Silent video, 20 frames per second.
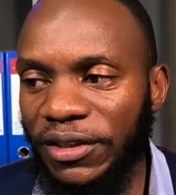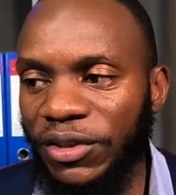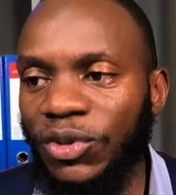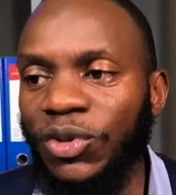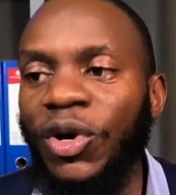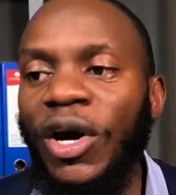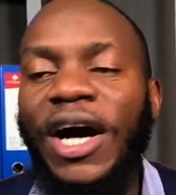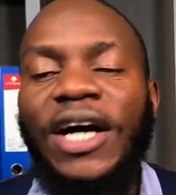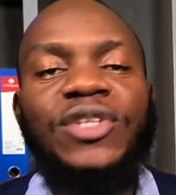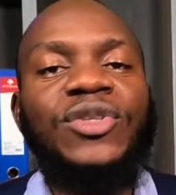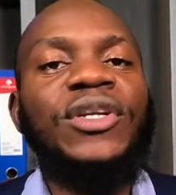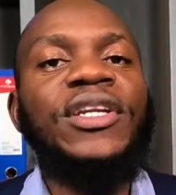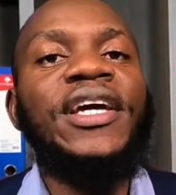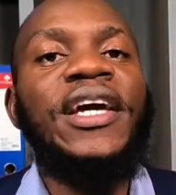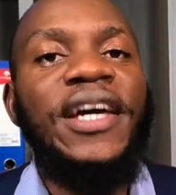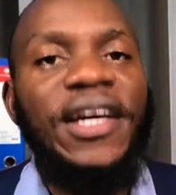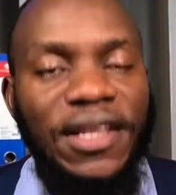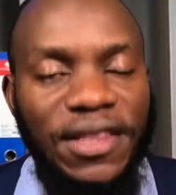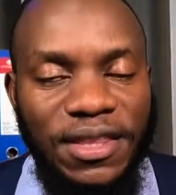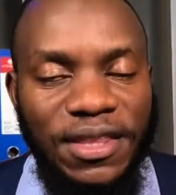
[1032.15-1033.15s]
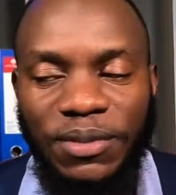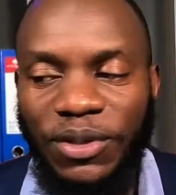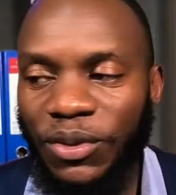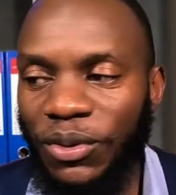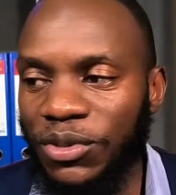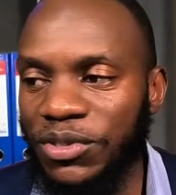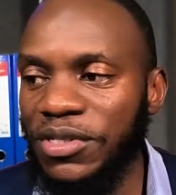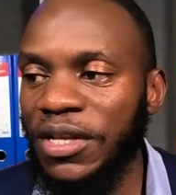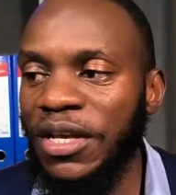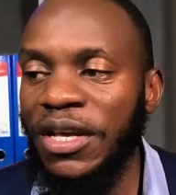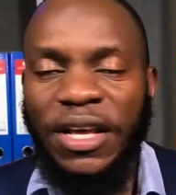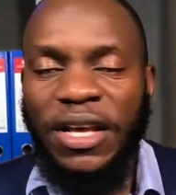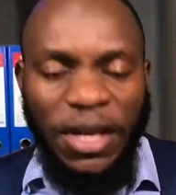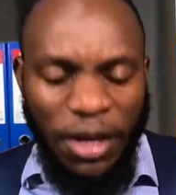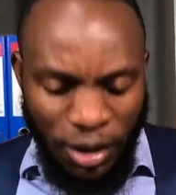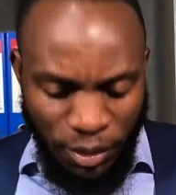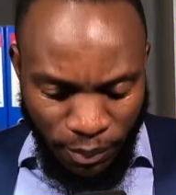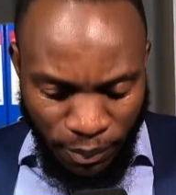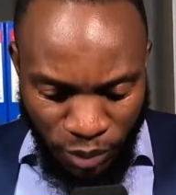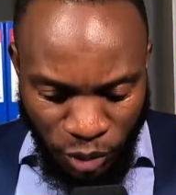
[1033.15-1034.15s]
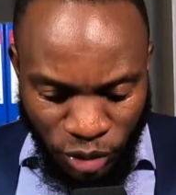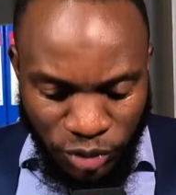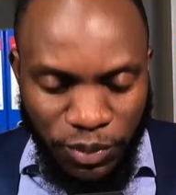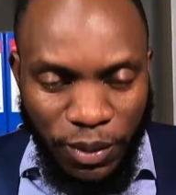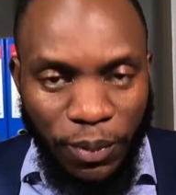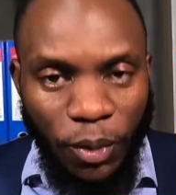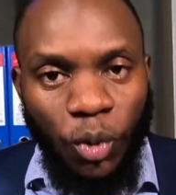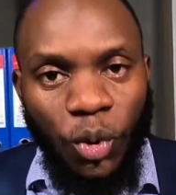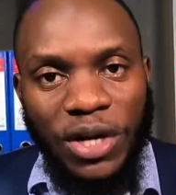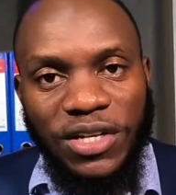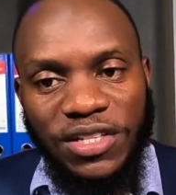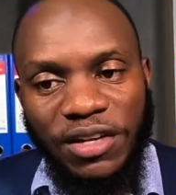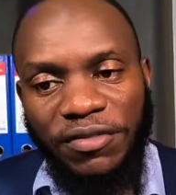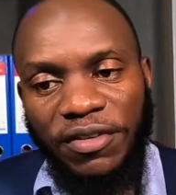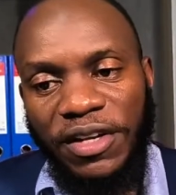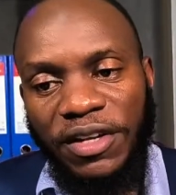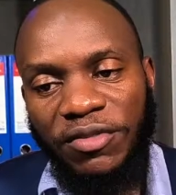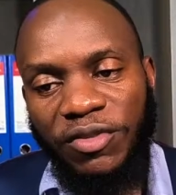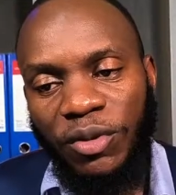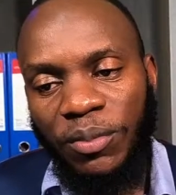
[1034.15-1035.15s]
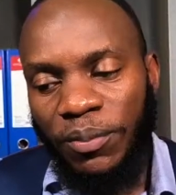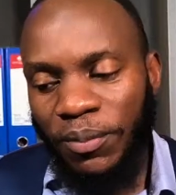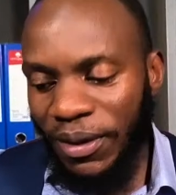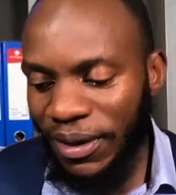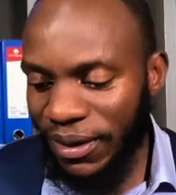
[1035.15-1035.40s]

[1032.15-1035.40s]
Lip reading: You're actually healthy, because those people who are suffering from